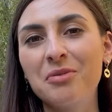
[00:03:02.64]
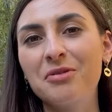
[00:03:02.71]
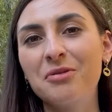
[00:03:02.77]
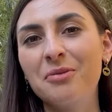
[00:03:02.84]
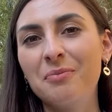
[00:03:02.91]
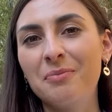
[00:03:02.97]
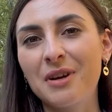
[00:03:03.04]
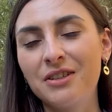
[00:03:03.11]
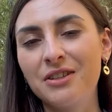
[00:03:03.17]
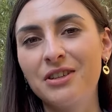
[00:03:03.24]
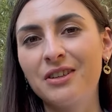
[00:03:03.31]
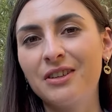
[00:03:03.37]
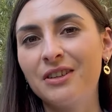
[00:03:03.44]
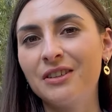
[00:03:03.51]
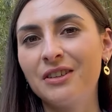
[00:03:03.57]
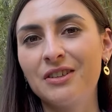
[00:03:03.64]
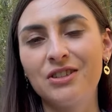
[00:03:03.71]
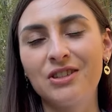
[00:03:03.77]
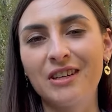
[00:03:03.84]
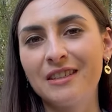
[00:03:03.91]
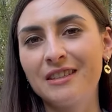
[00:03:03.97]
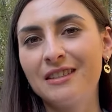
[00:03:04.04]
of Patreon,
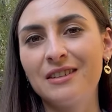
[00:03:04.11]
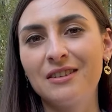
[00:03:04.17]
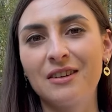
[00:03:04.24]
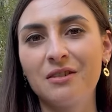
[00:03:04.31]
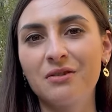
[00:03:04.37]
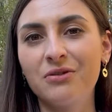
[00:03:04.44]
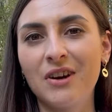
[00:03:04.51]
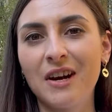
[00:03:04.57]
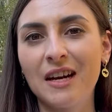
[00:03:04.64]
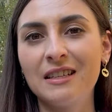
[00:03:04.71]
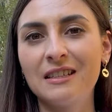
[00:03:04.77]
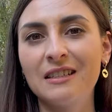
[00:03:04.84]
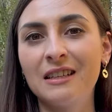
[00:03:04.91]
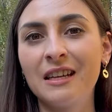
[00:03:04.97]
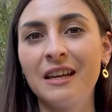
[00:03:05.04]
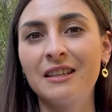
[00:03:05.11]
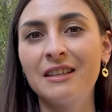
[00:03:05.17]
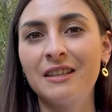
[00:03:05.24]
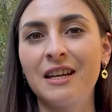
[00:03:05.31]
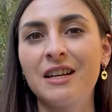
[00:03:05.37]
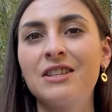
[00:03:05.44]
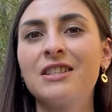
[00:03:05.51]
or just you can find the
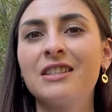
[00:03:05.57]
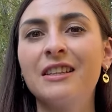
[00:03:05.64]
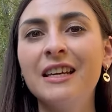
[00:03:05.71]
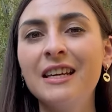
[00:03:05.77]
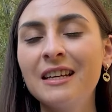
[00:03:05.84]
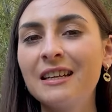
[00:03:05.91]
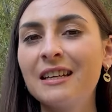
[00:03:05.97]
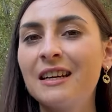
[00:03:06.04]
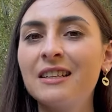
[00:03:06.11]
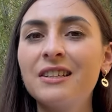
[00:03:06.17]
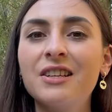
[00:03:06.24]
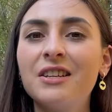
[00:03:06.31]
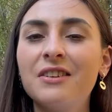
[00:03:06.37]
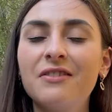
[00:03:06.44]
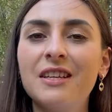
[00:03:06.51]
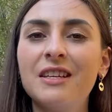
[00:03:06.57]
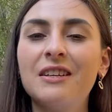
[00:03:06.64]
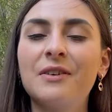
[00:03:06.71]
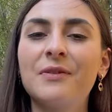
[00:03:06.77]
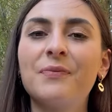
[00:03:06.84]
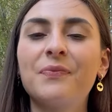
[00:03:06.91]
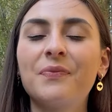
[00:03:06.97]
donation link under the
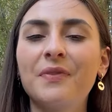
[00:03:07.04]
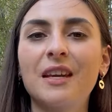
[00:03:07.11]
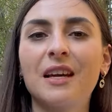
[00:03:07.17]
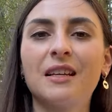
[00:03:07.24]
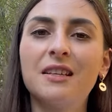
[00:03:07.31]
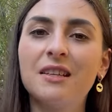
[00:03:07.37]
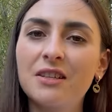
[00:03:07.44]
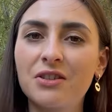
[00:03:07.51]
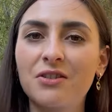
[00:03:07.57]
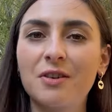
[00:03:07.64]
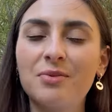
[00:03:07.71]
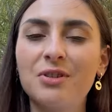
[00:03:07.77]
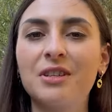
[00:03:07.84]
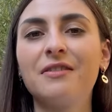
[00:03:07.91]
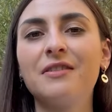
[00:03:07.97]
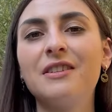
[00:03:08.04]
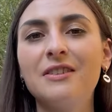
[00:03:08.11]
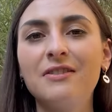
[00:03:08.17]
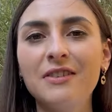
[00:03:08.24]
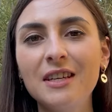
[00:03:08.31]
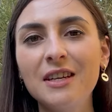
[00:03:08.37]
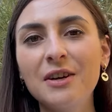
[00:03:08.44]
video and the description of
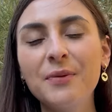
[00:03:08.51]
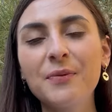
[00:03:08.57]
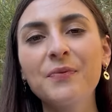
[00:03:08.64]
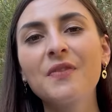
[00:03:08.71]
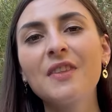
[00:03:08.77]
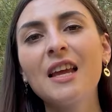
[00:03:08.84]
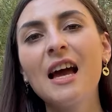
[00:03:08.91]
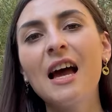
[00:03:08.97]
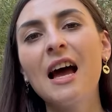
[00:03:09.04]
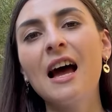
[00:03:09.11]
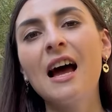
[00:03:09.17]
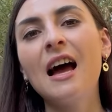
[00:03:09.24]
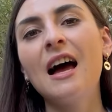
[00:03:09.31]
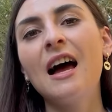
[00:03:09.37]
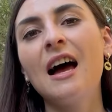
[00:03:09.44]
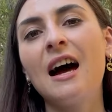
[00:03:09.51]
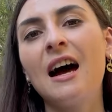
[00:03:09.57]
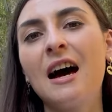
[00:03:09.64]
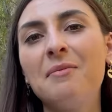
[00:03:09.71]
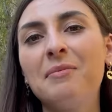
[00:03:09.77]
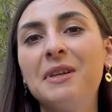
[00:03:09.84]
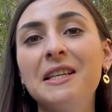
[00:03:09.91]
this video.
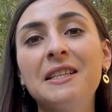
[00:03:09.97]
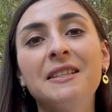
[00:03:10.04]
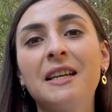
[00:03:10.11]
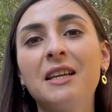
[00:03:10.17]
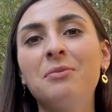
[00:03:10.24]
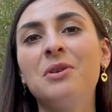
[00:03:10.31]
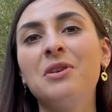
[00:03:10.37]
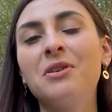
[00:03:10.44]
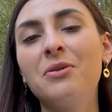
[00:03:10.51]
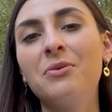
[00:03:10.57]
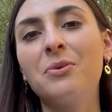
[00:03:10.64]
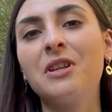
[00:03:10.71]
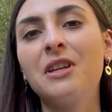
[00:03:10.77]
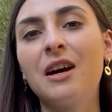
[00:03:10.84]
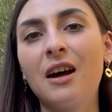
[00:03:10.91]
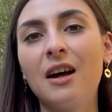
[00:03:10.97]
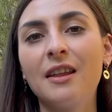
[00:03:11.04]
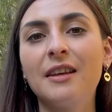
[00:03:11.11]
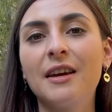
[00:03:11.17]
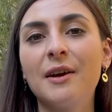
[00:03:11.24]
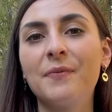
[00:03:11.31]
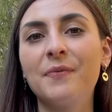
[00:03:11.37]
Please let me know what
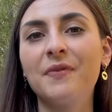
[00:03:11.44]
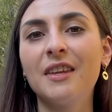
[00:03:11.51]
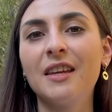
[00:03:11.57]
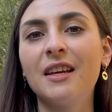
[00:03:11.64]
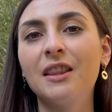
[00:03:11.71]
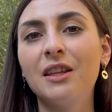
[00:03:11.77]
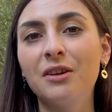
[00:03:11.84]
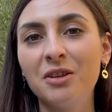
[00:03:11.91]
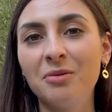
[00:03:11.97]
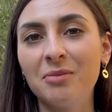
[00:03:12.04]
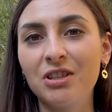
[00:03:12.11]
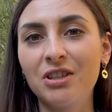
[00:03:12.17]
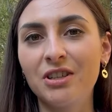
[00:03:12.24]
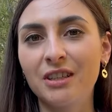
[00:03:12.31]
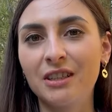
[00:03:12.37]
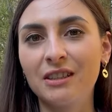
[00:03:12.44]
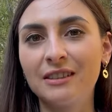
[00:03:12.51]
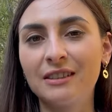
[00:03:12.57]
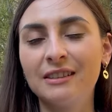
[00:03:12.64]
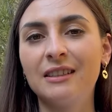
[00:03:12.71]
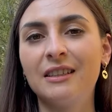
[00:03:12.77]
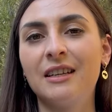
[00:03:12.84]
are the learning
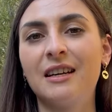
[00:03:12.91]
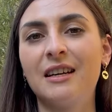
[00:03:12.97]
materials